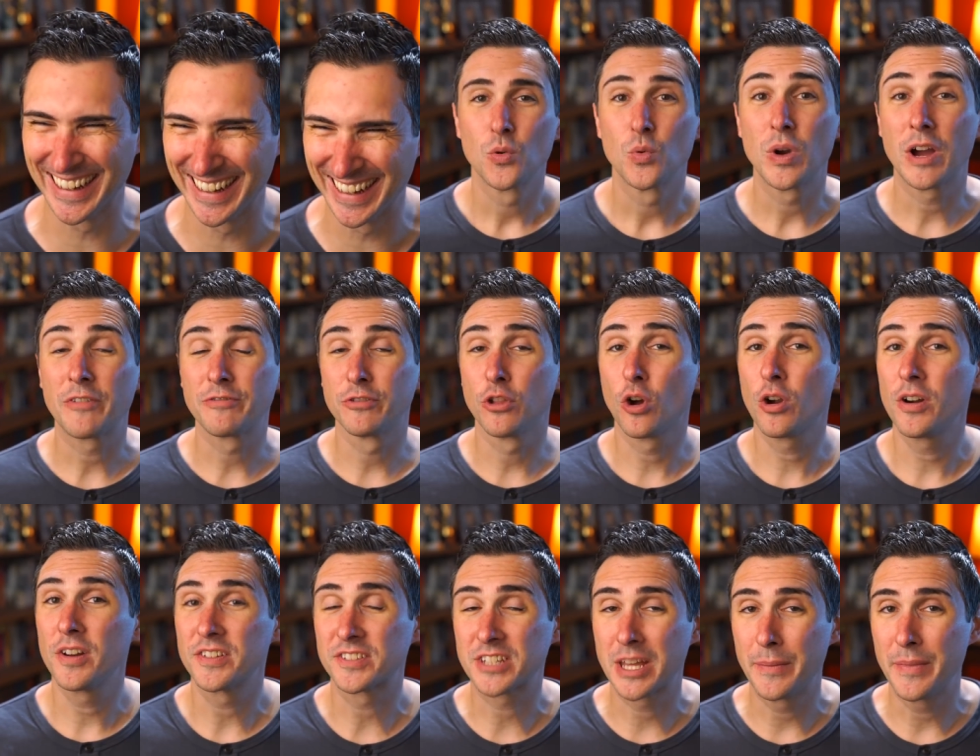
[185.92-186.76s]
Ralph
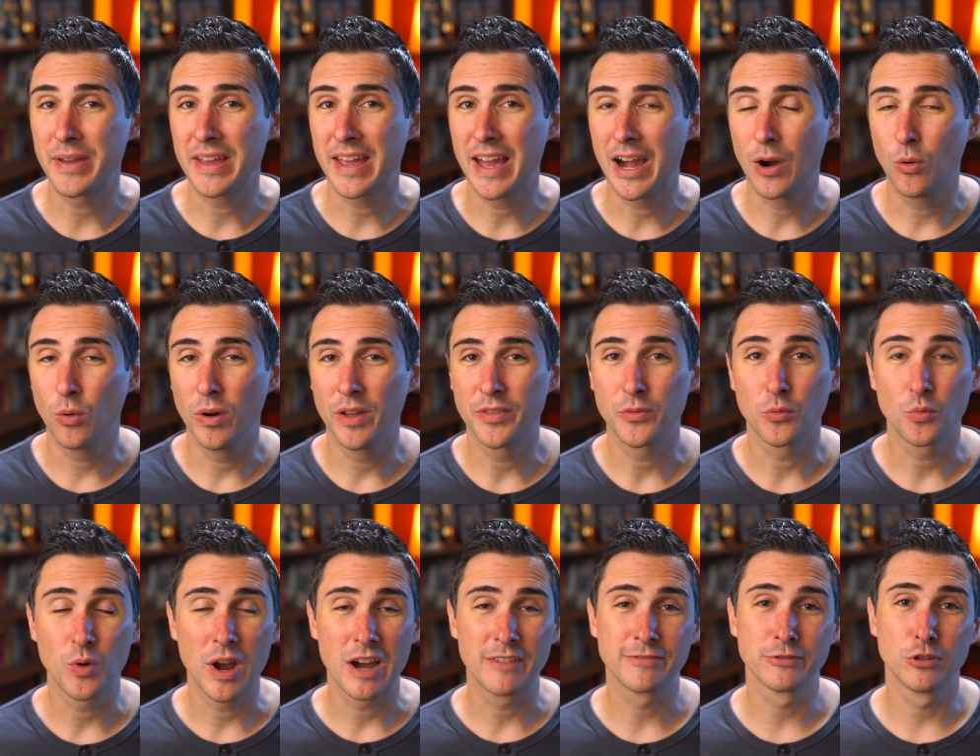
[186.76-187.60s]
Lauren is coming out
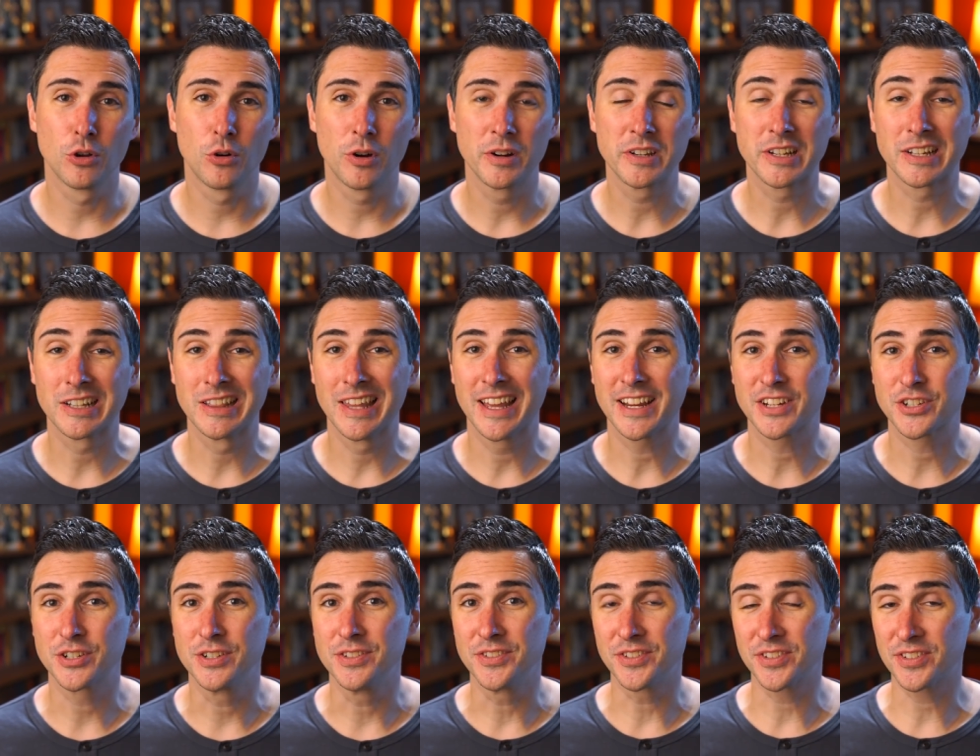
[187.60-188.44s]
with Ralph Lauren
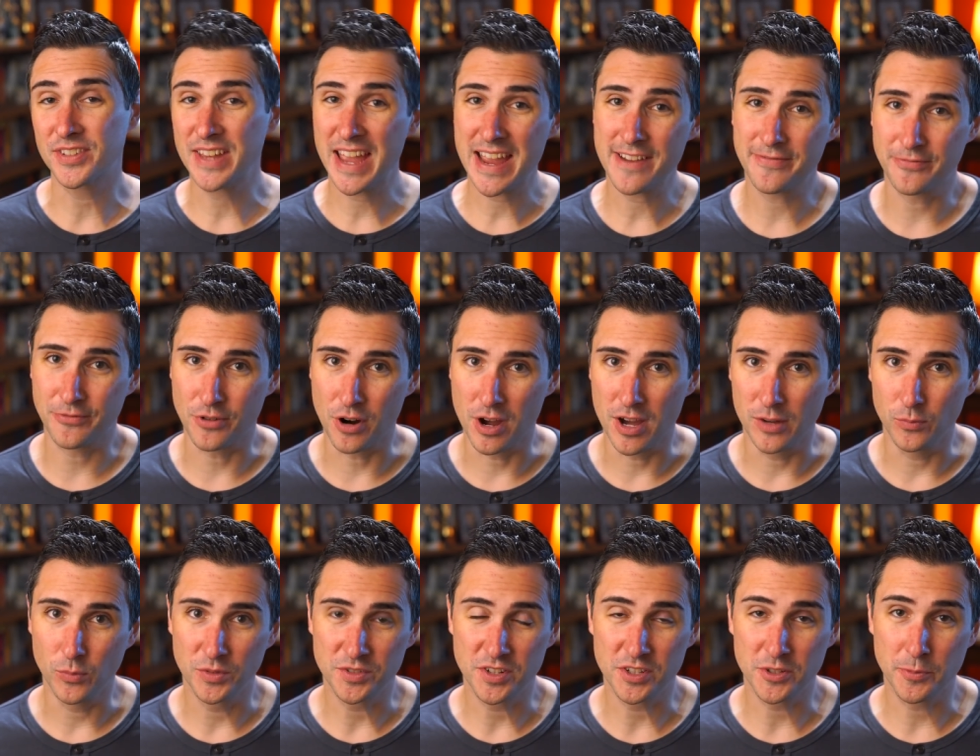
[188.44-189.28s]
Collection
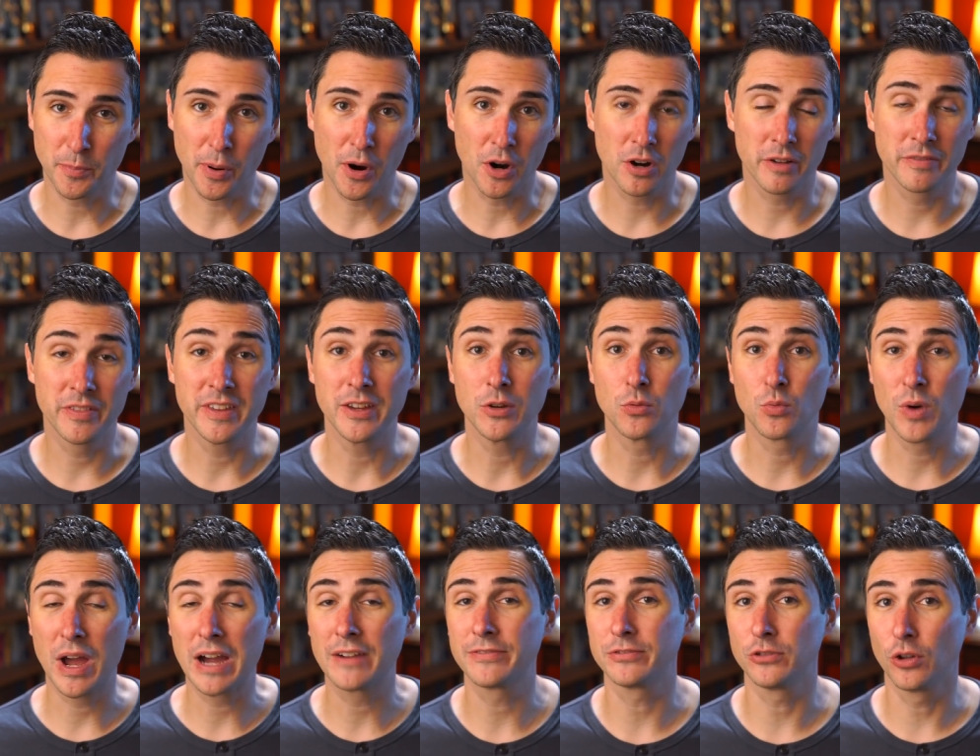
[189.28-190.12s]
Saffron, which is part of the
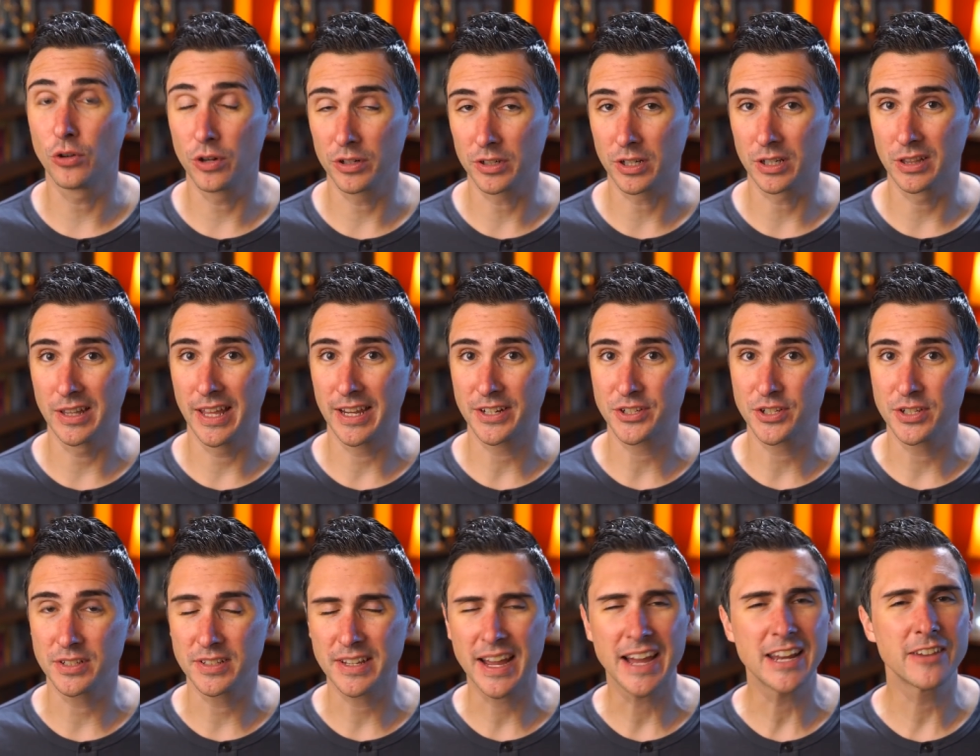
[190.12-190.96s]
Ralph Lauren
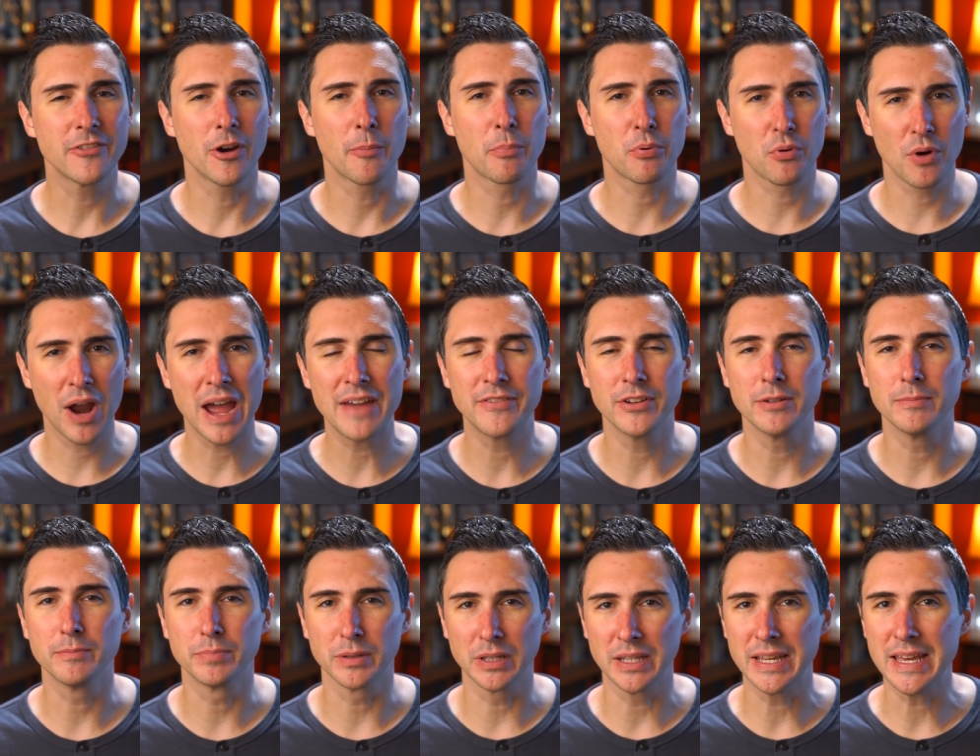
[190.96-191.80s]
Collection, kind of a
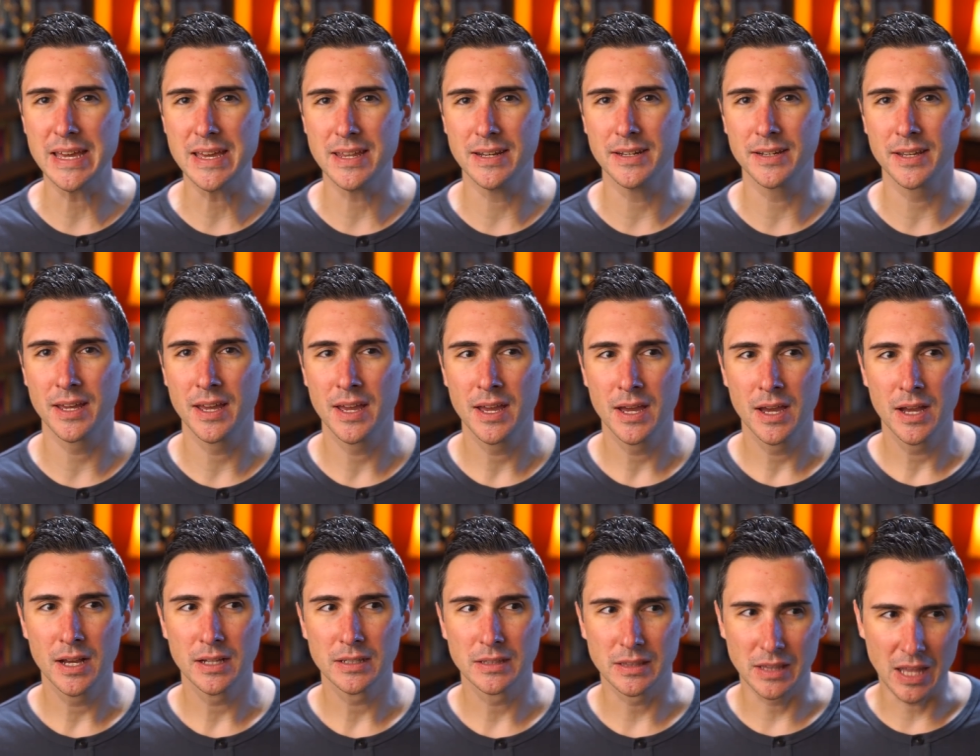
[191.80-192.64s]
private blend
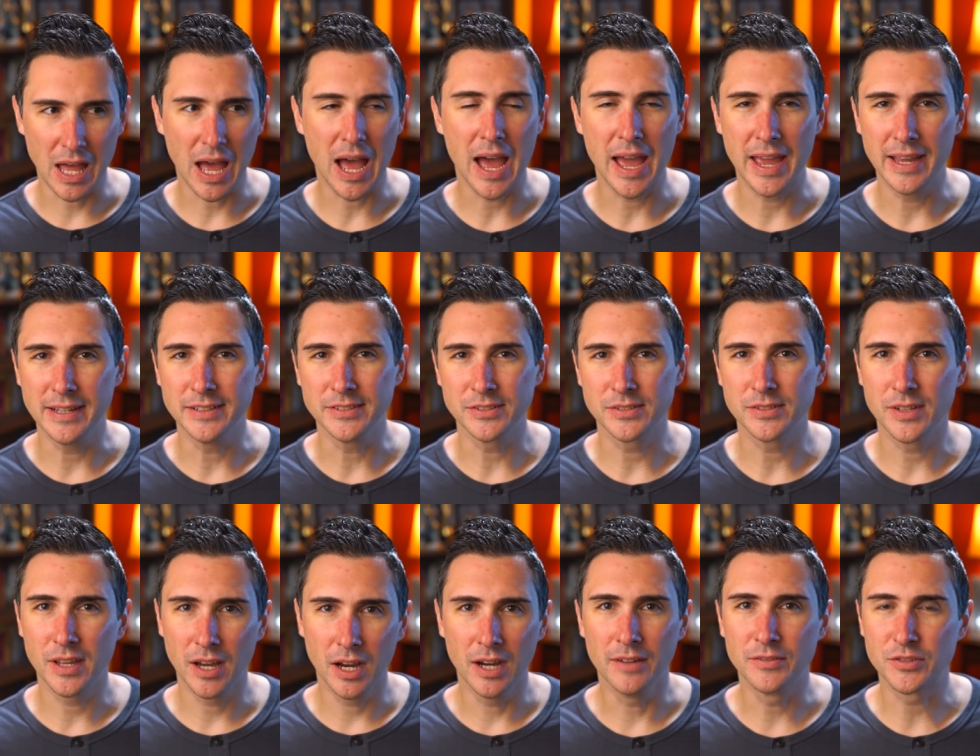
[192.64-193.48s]
line
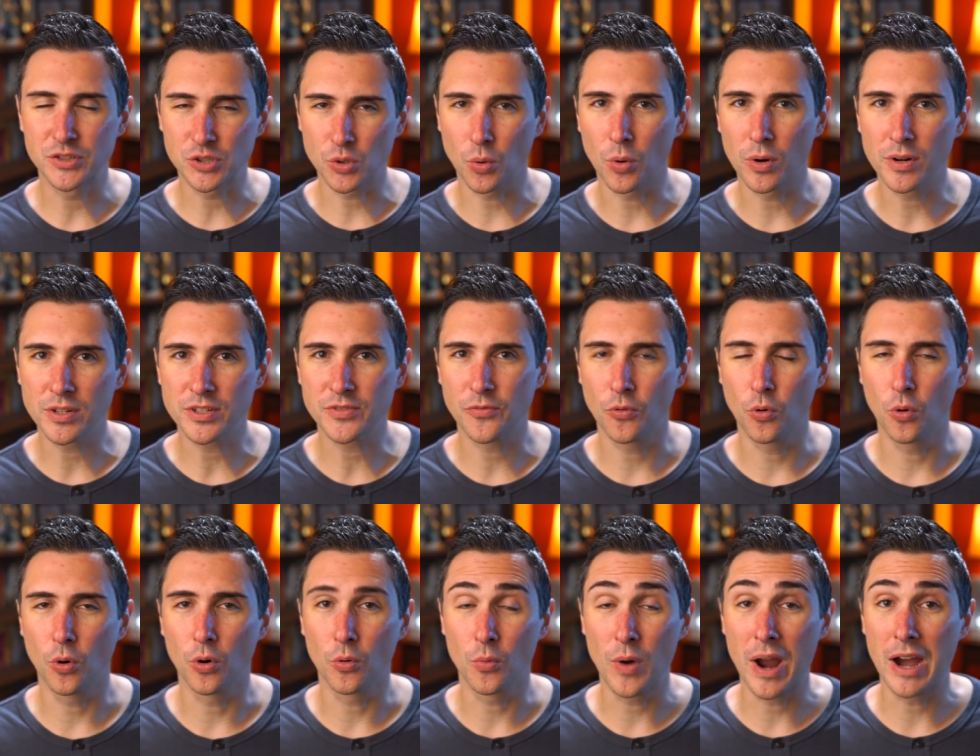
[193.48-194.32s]
of sorts
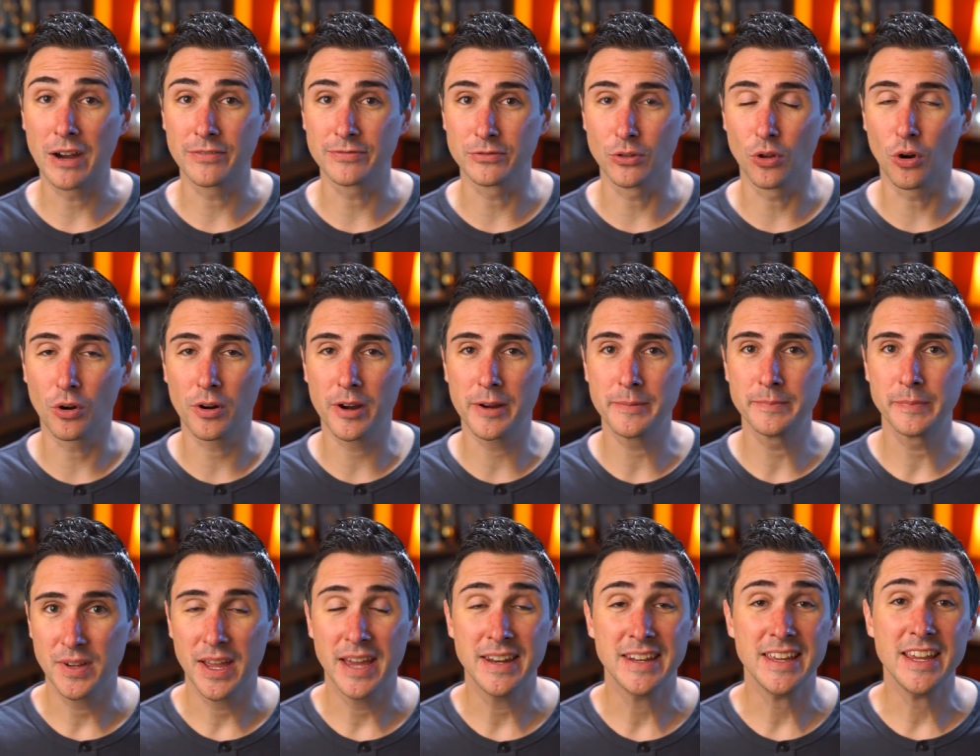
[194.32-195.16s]
for Ralph Lauren,
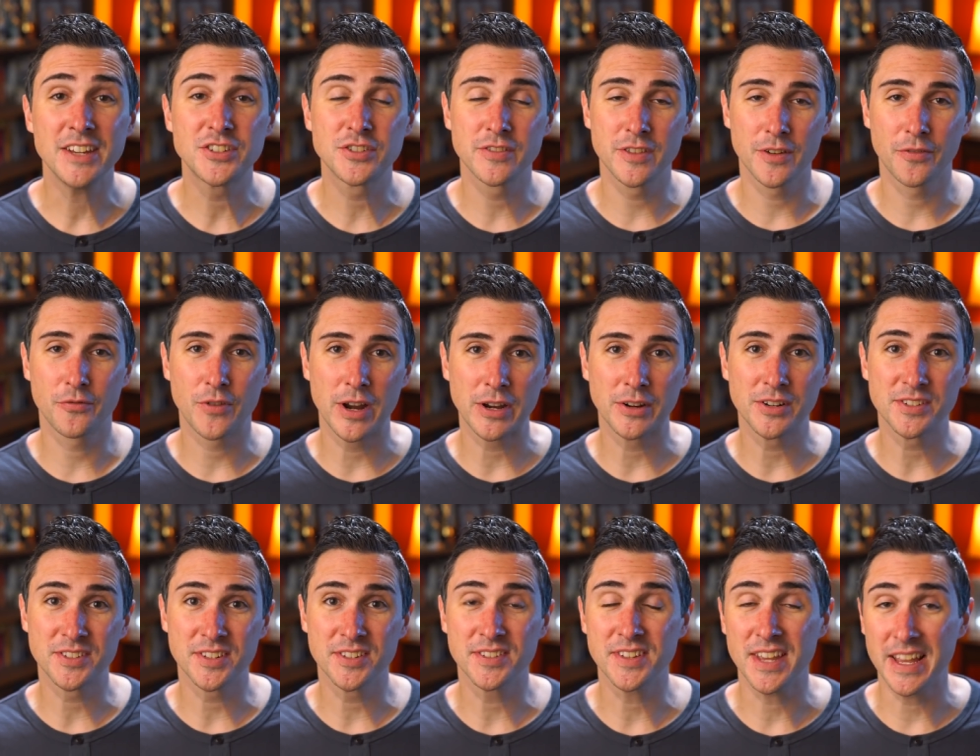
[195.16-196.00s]
and each of the
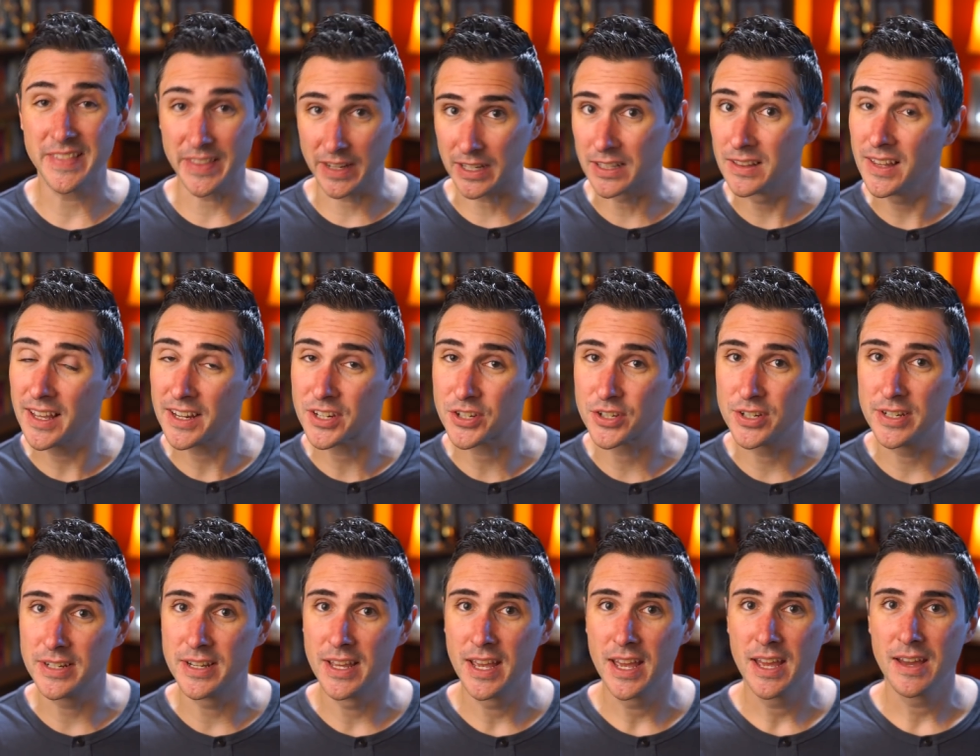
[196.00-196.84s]
fragrances in the collection